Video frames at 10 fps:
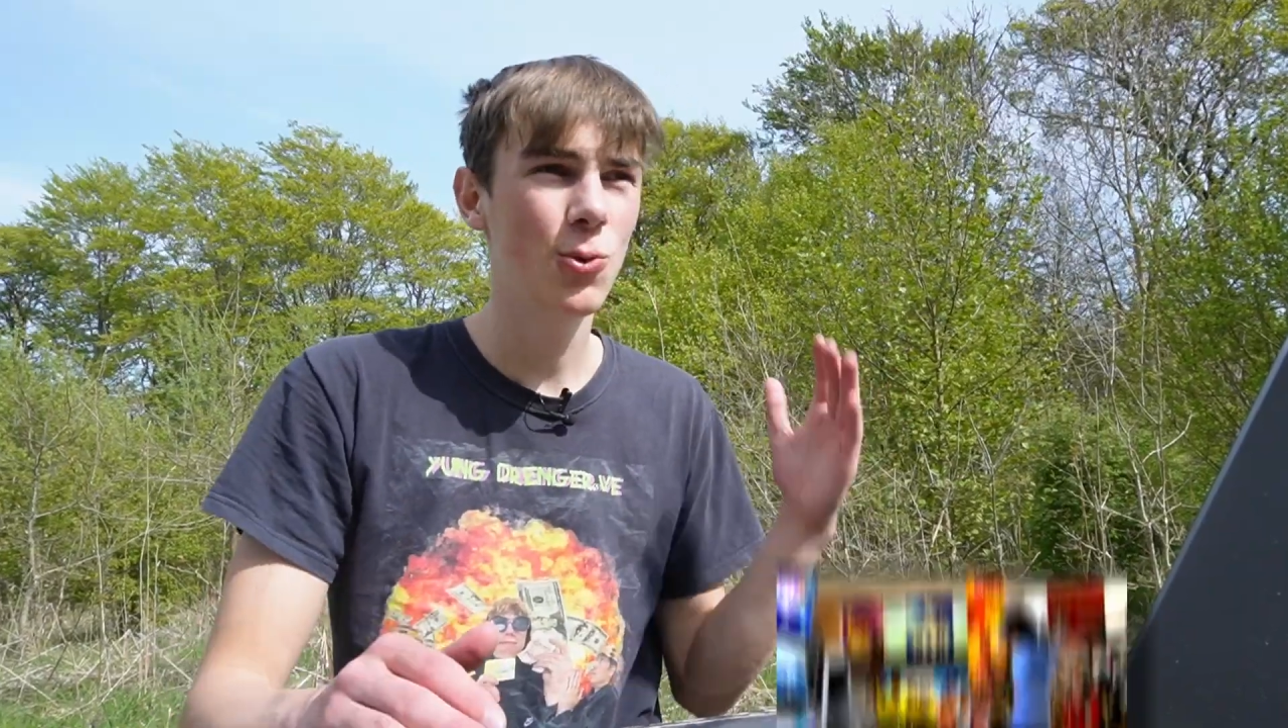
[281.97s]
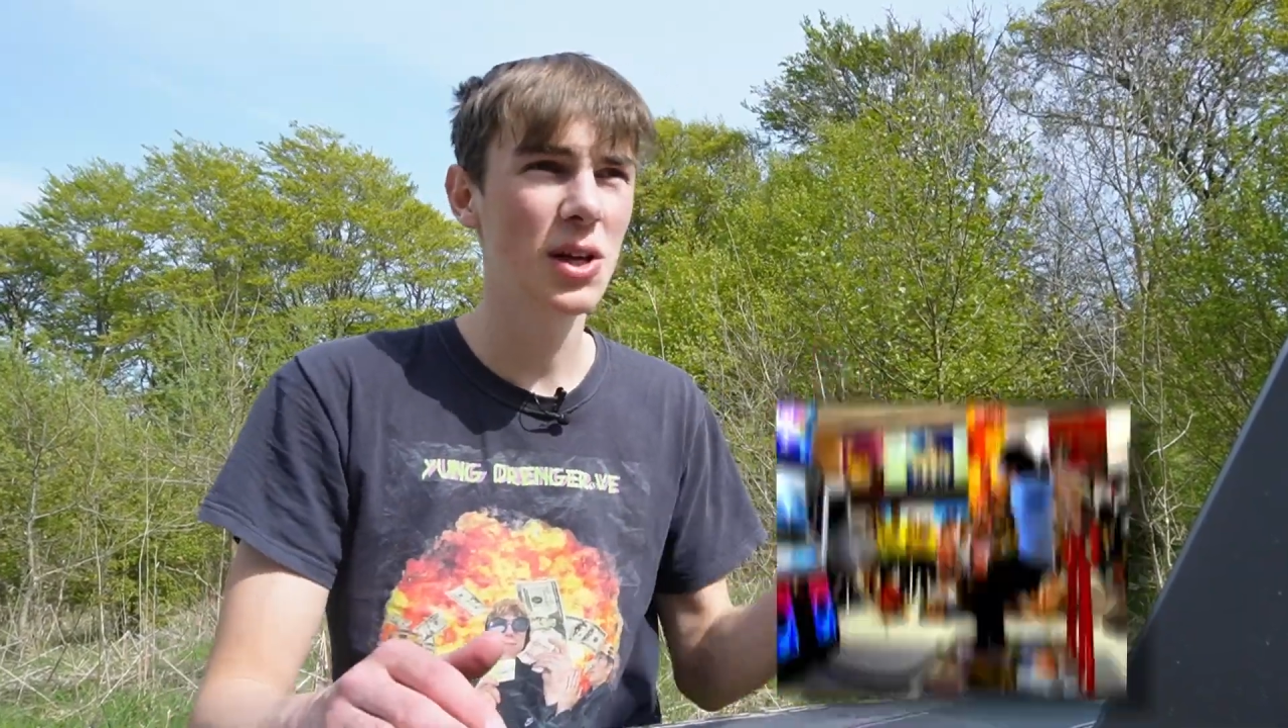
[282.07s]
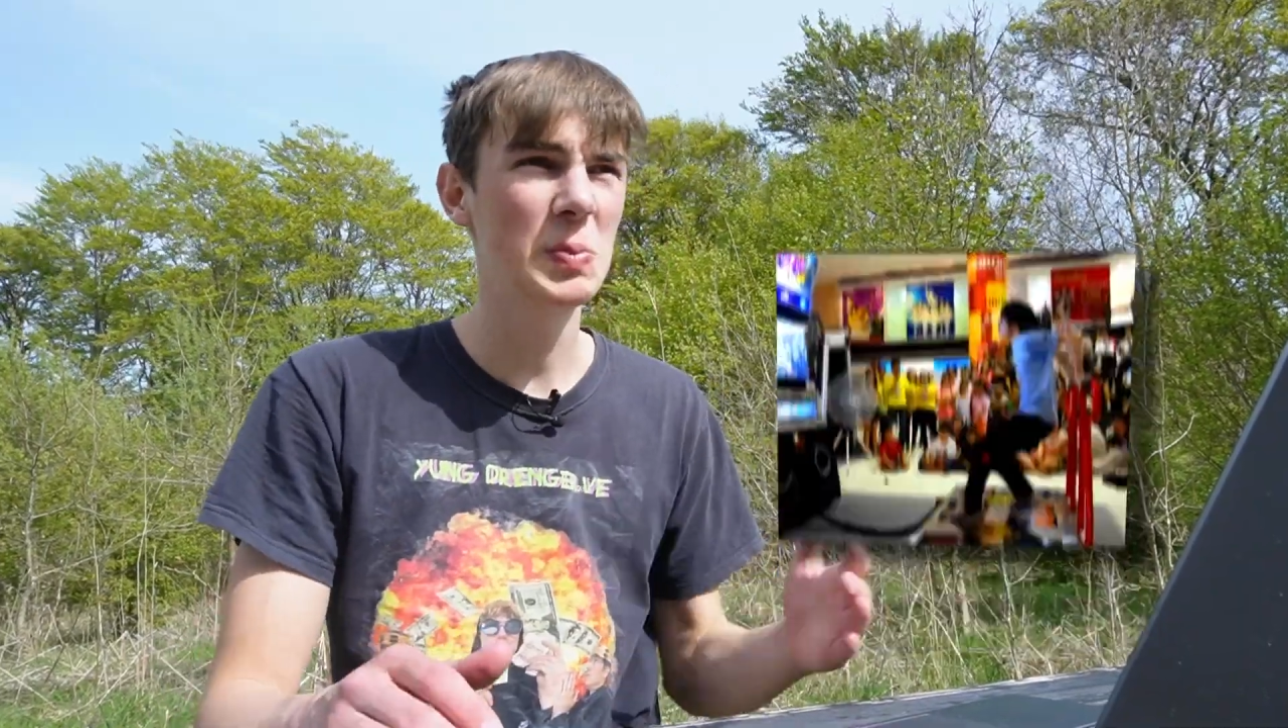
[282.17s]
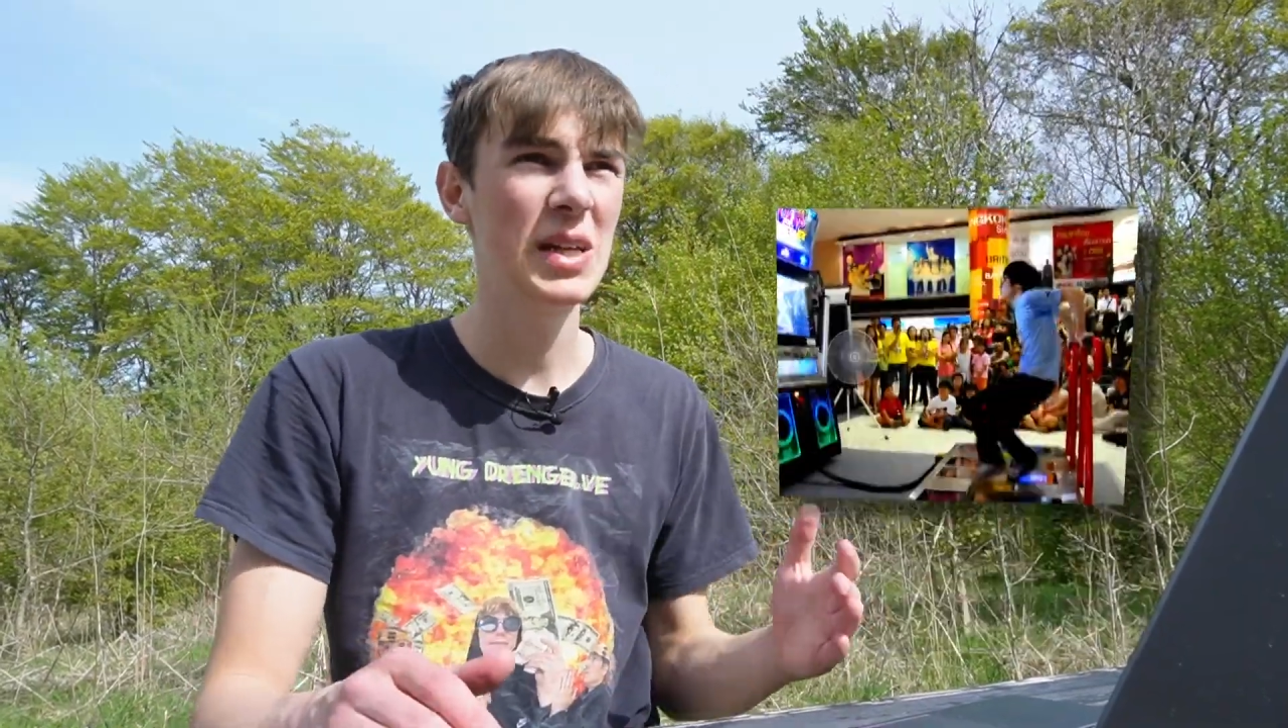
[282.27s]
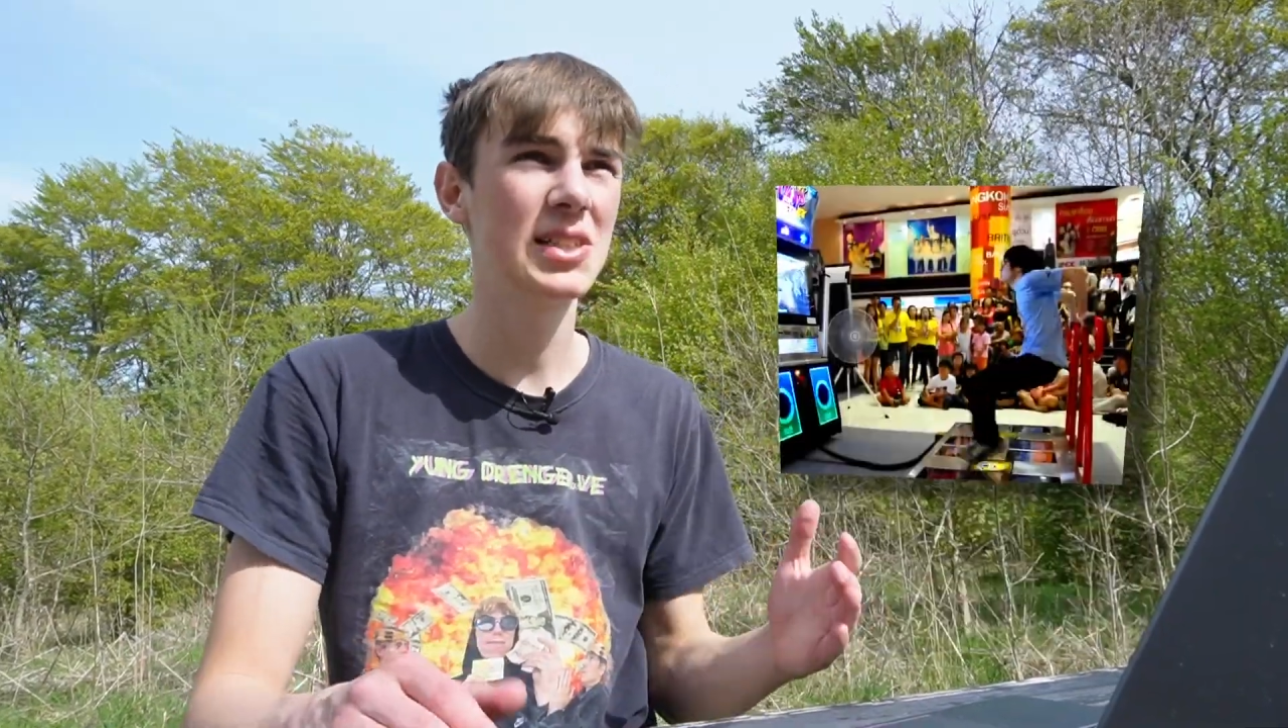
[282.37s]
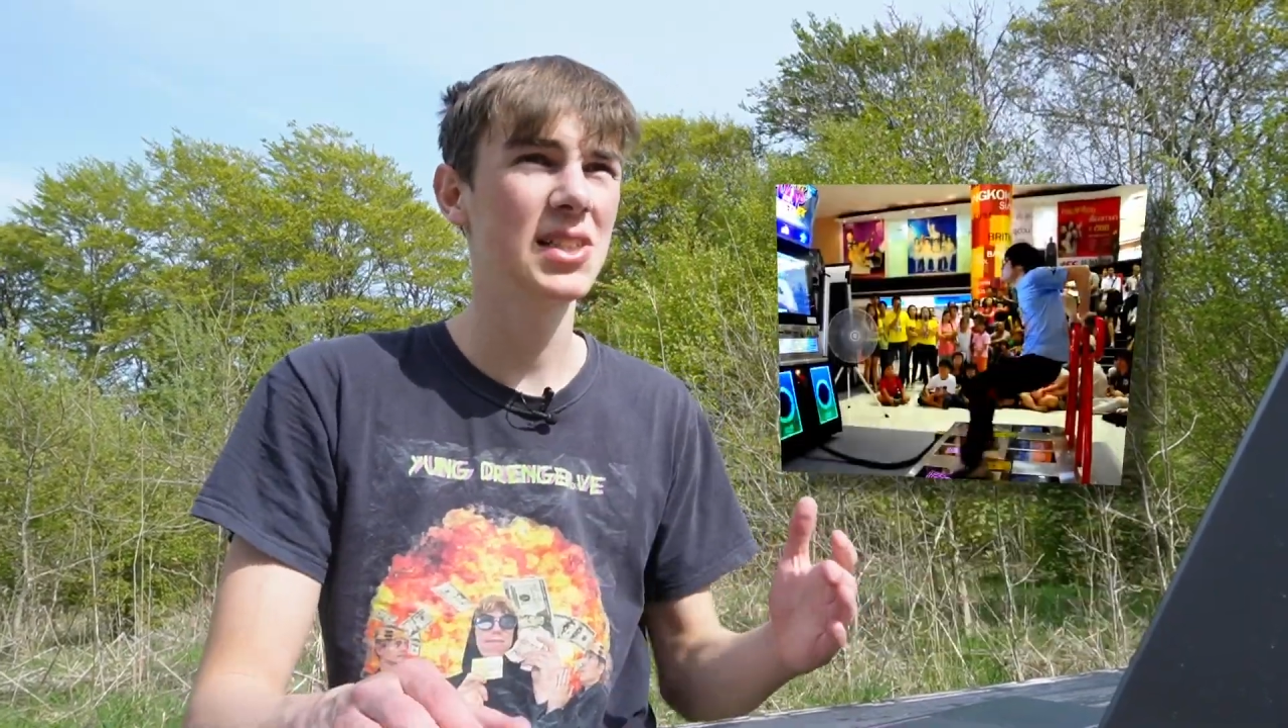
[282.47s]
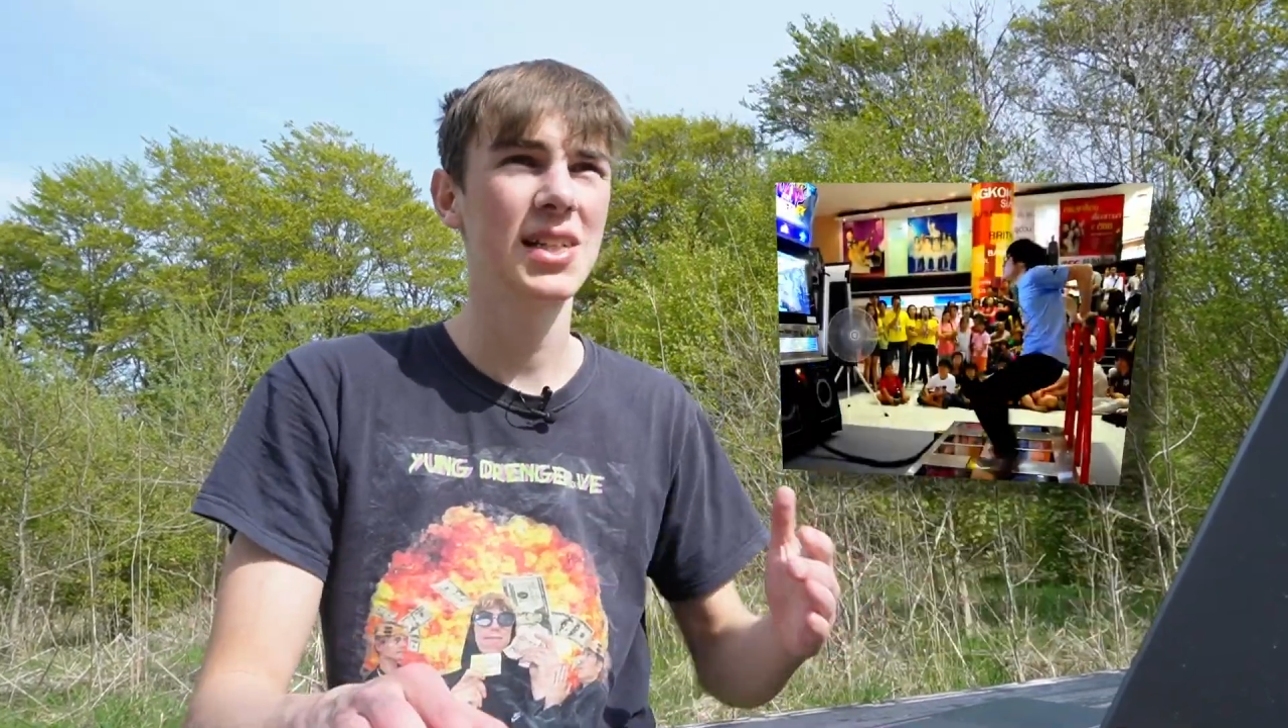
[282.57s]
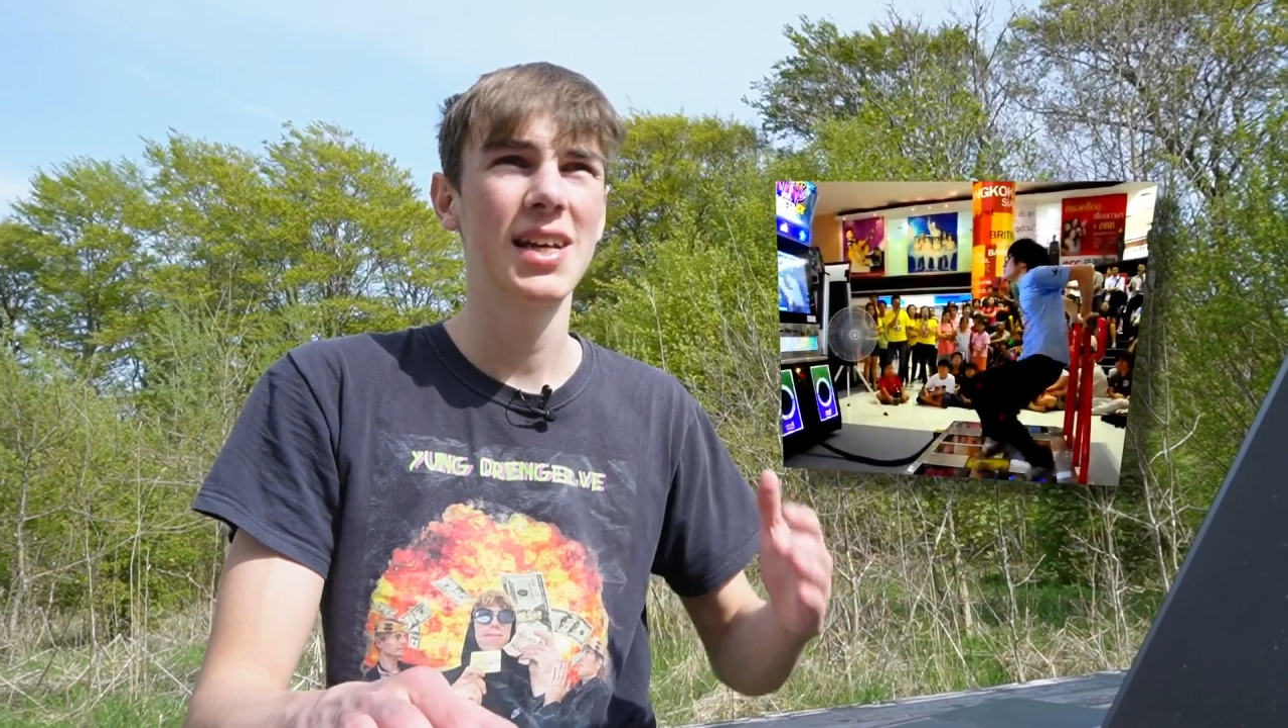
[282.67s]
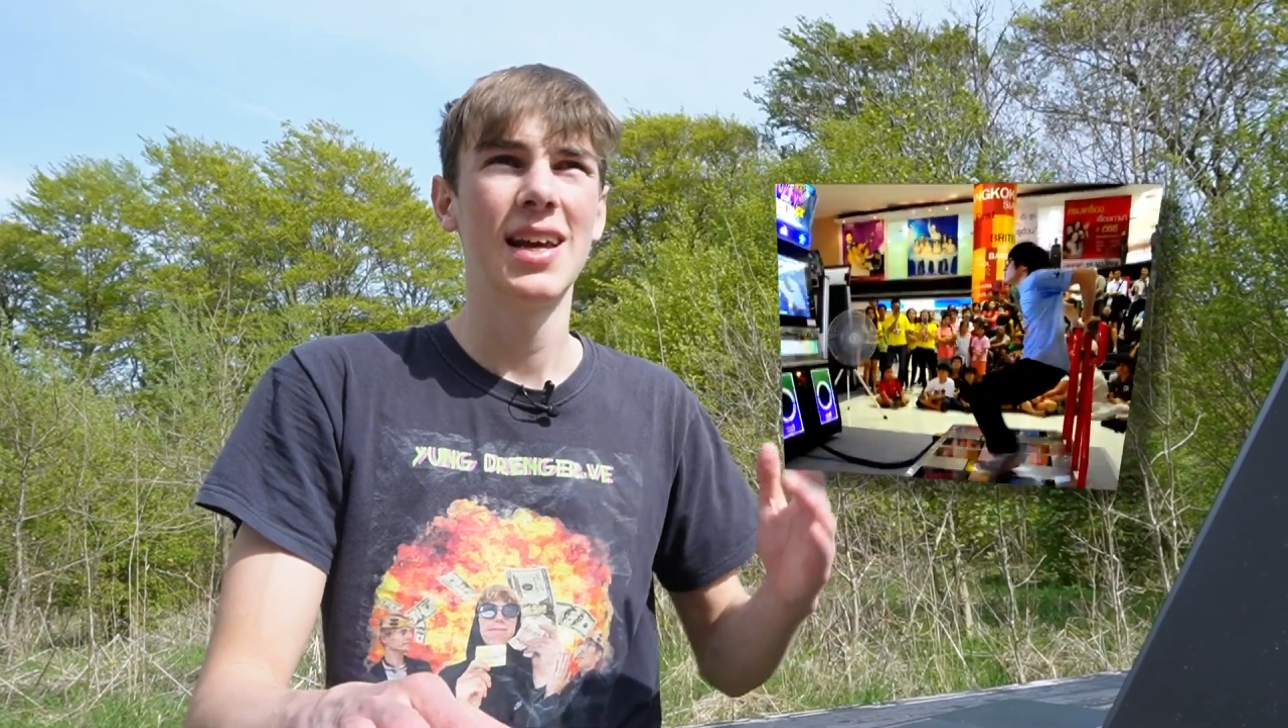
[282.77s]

quick beats,